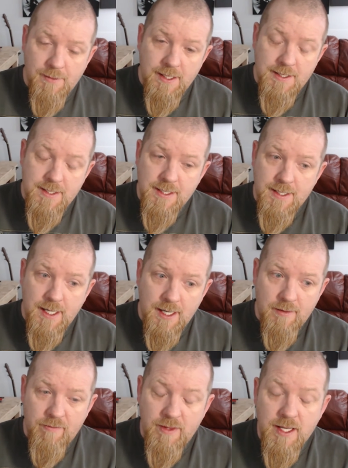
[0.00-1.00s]
They did
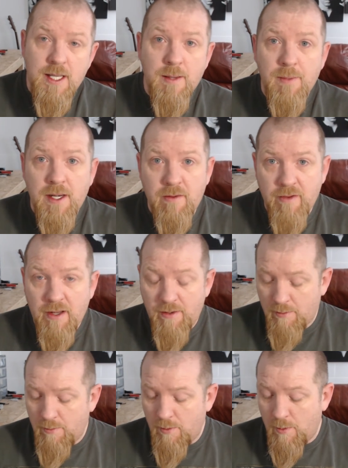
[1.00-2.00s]
have the mini fit,
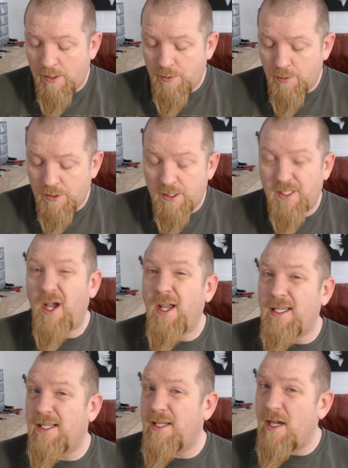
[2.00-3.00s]
which was a
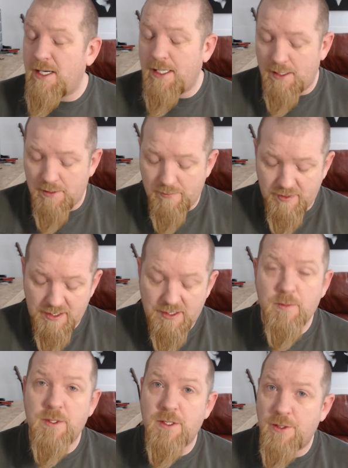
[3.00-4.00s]
tiny little device,
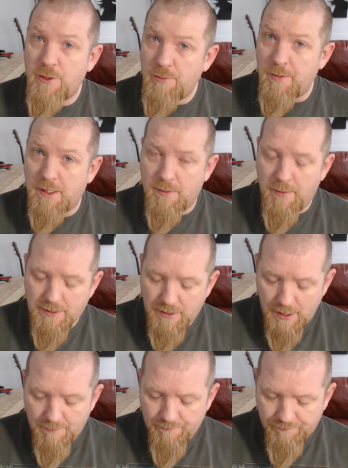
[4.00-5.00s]
and it was a 2 ml
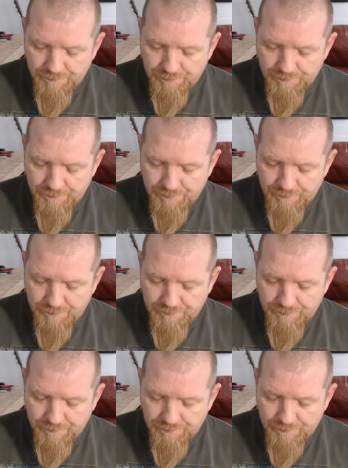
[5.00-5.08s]
capacity.